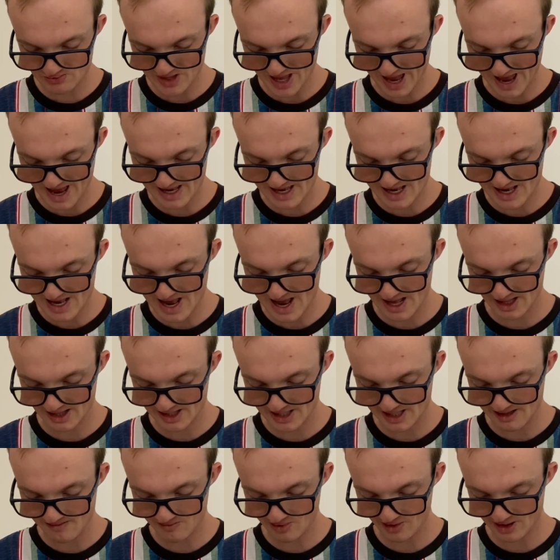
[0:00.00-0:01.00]
tangy, and
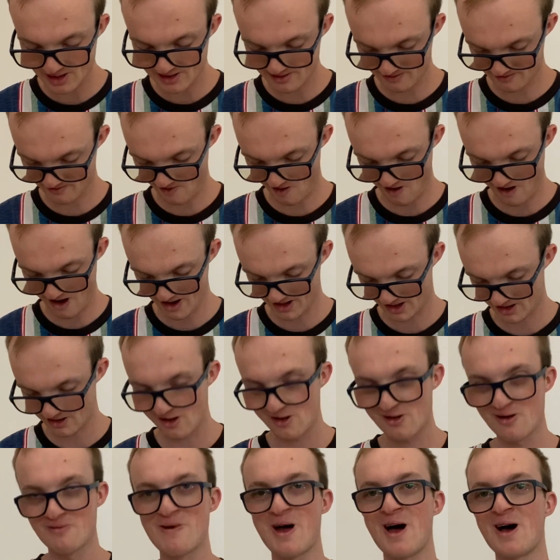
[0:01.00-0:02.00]
simply divine. I
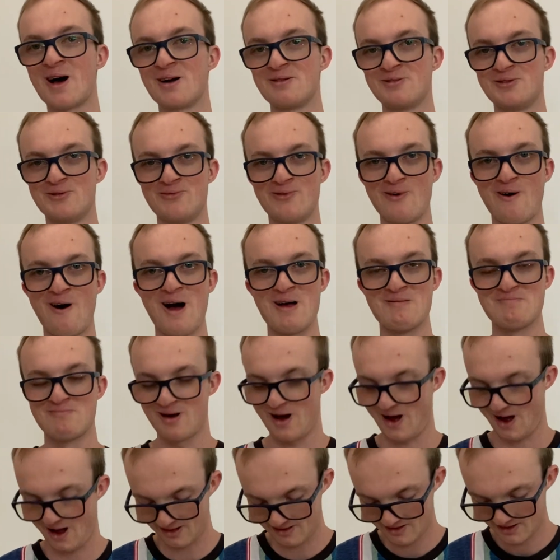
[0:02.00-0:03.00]
don't know about the divine
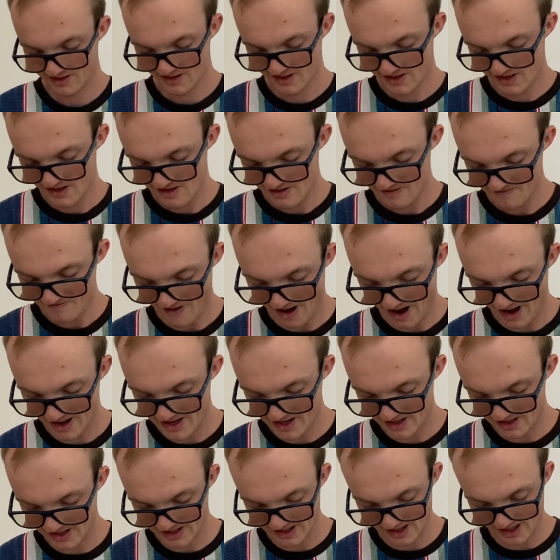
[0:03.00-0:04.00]
part. But
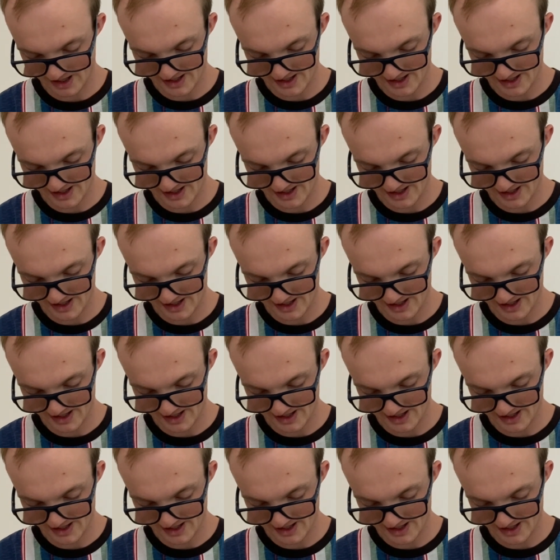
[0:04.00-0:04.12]
it is a